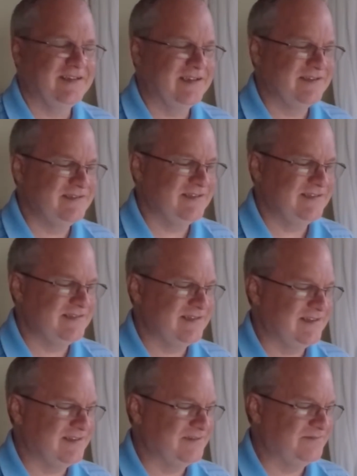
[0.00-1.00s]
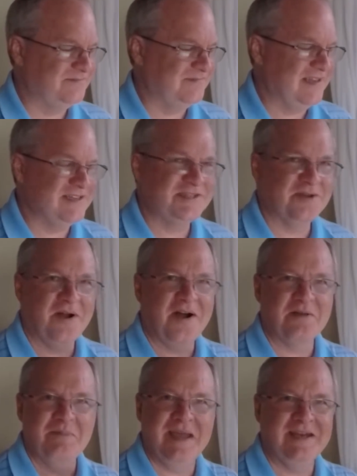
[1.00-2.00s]
because it's so
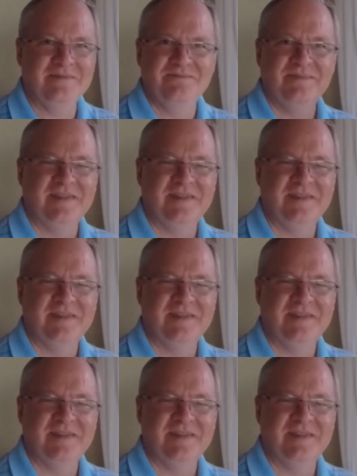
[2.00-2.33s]
automated